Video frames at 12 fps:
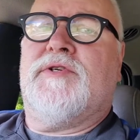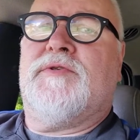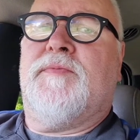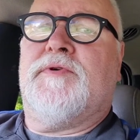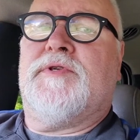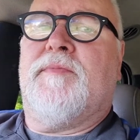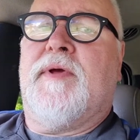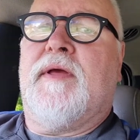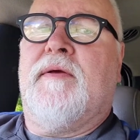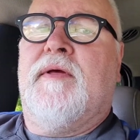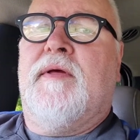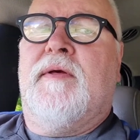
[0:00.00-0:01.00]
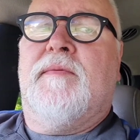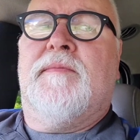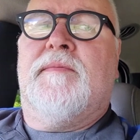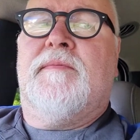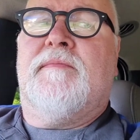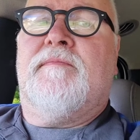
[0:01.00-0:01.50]
is supposed to be.
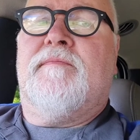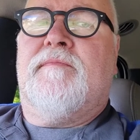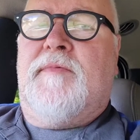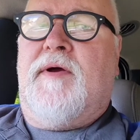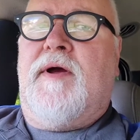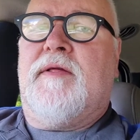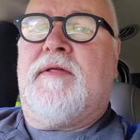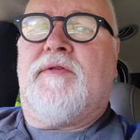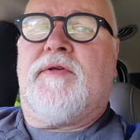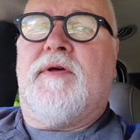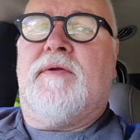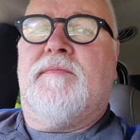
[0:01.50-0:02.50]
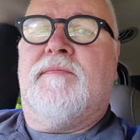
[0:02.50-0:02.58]
All right, sounds good.